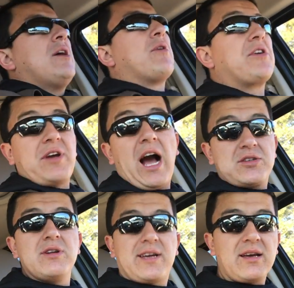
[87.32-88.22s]
where you
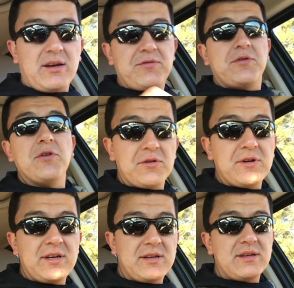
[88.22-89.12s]
actually can get food
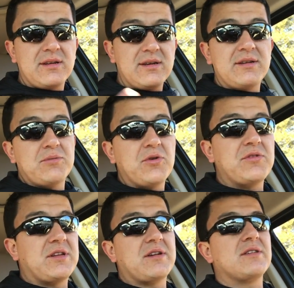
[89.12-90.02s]
in the, in the movie
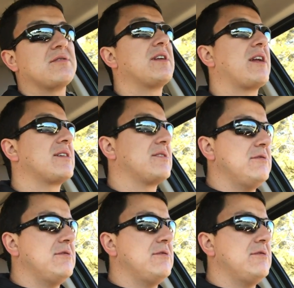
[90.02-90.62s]
theater it's really nice